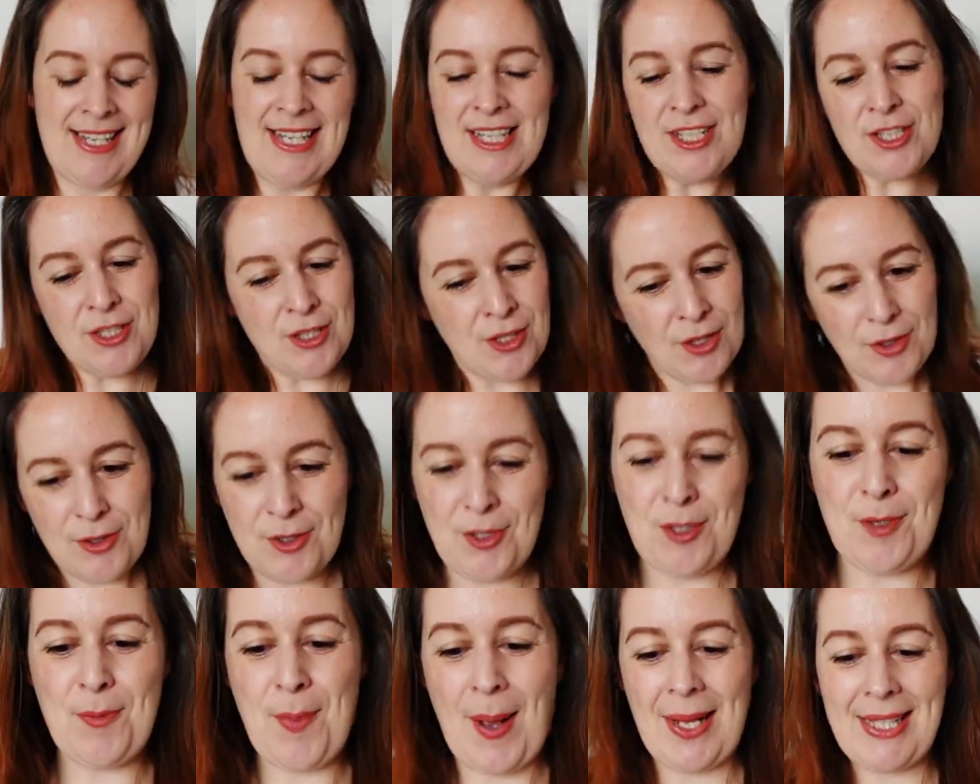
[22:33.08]
It's not
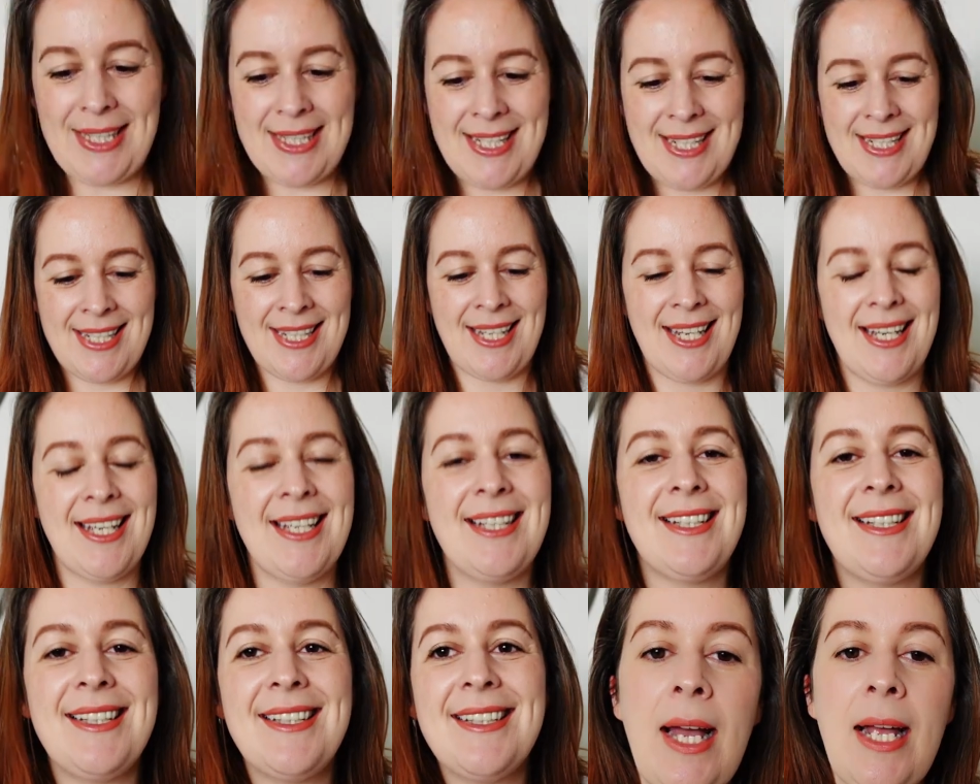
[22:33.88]
too bad today.
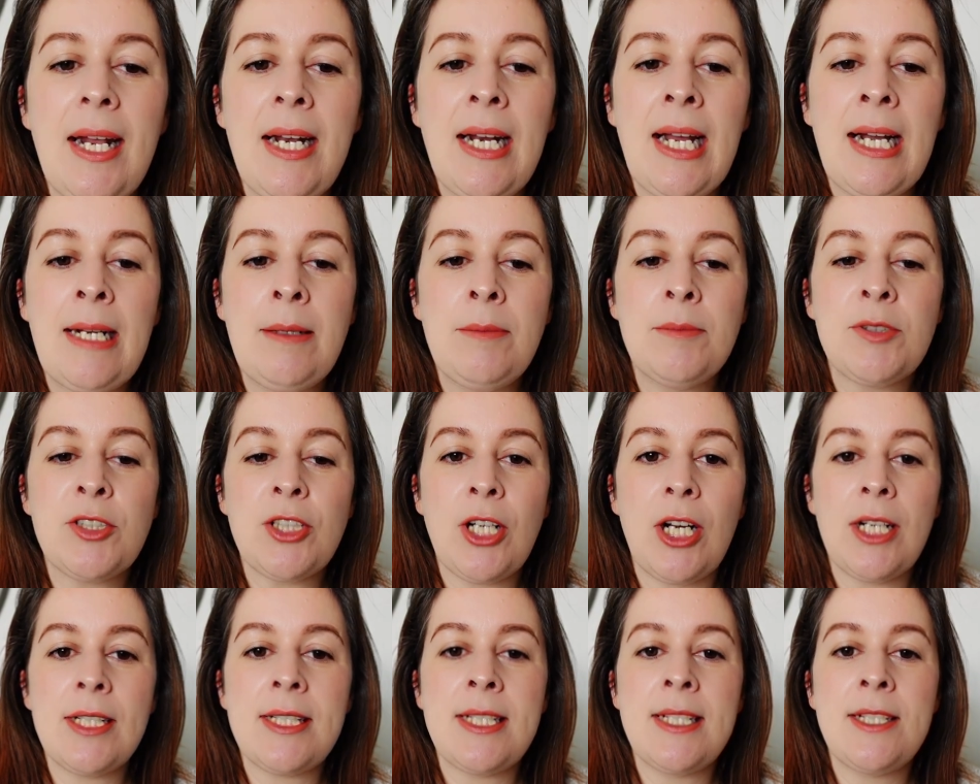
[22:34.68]
And I'm
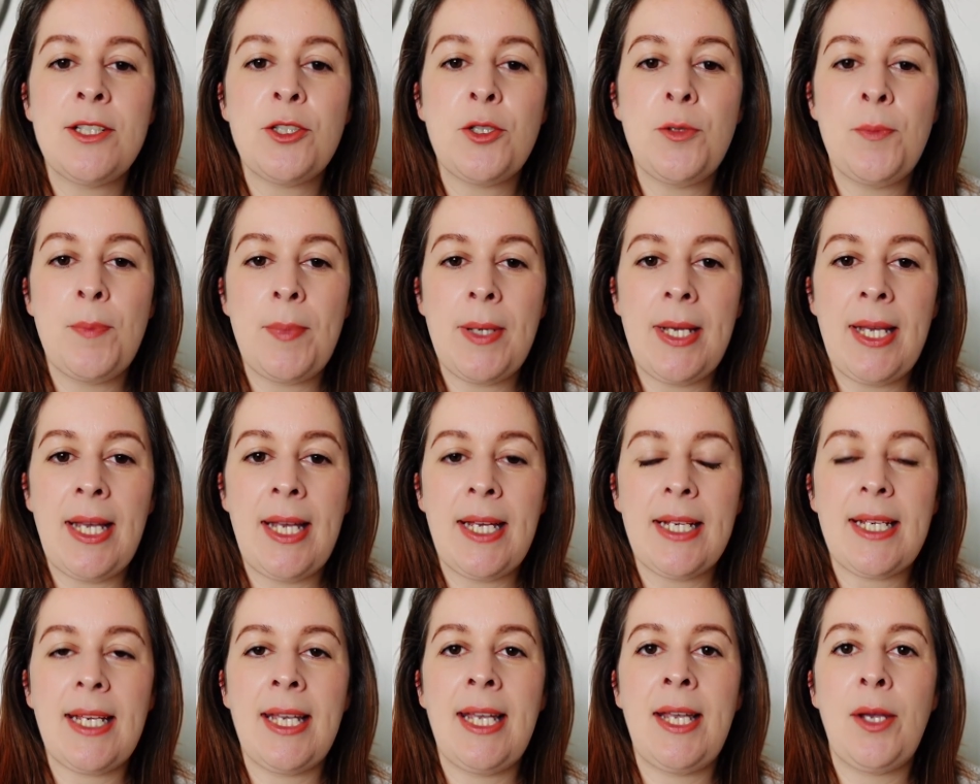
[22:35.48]
starting to
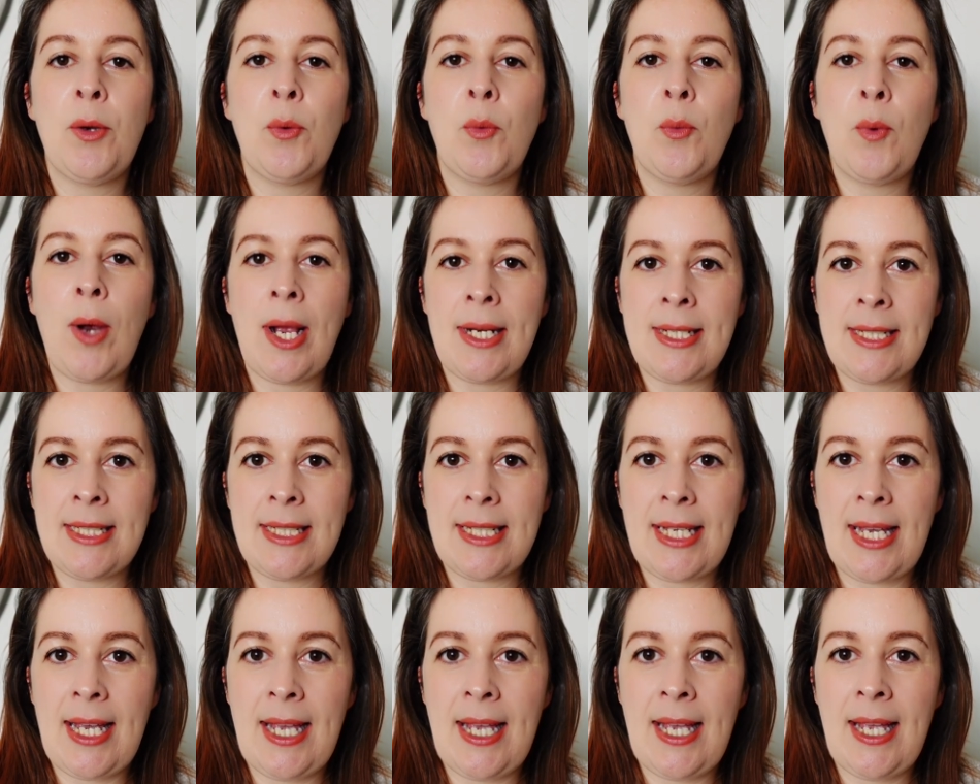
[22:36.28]
bake a wedding
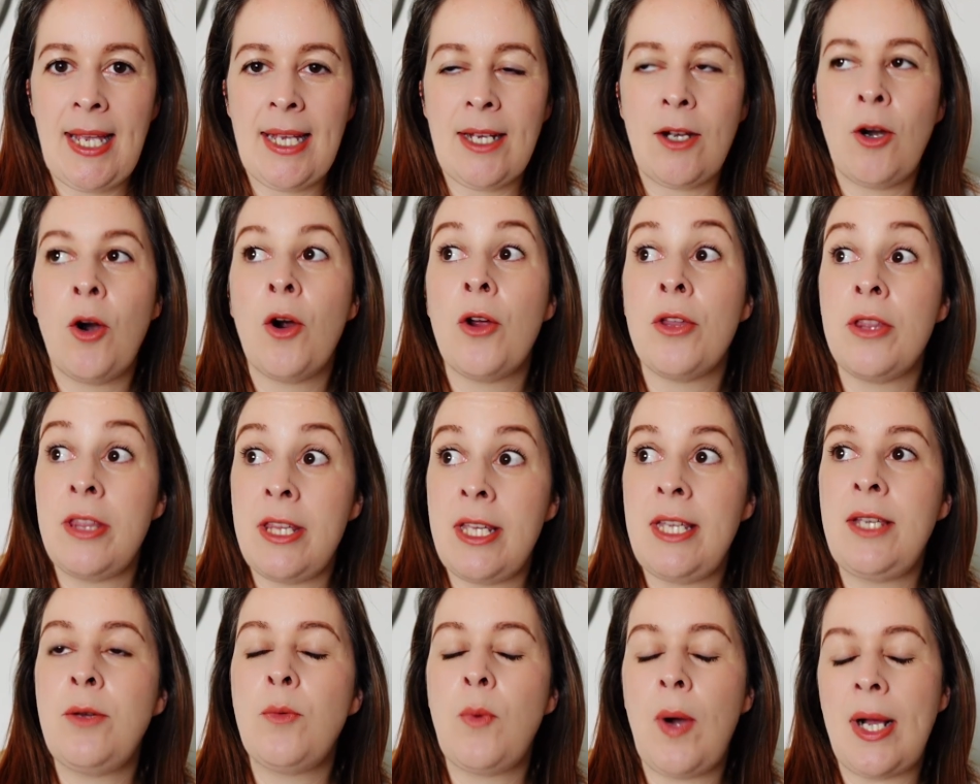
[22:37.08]
cake, or
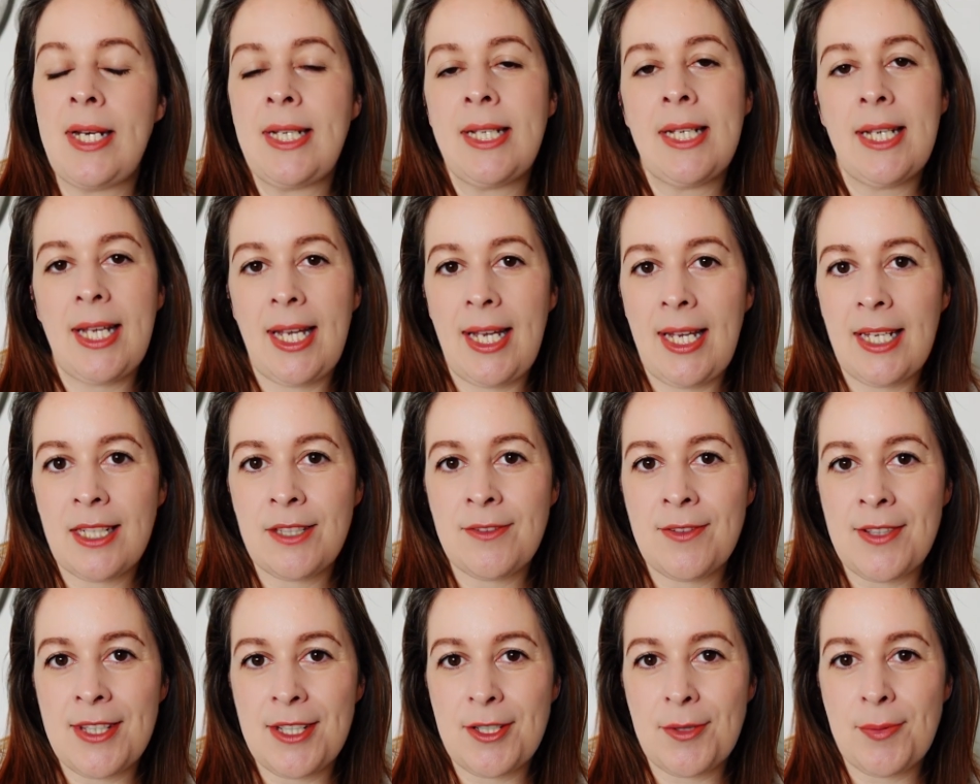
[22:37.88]
the wedding cakes
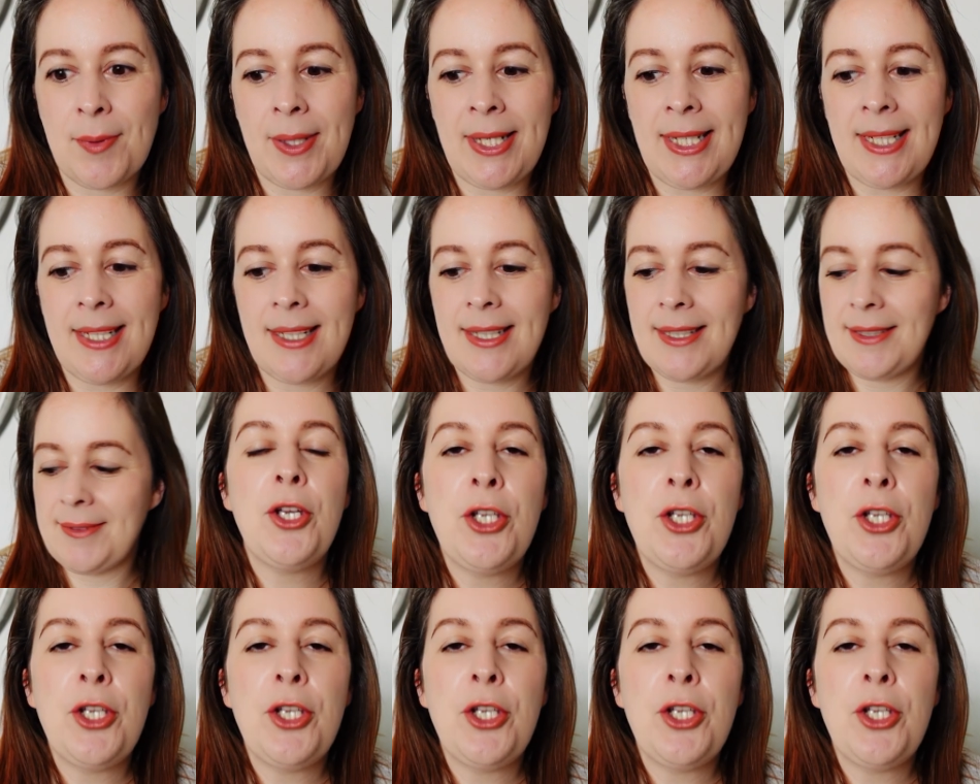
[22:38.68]
for this week.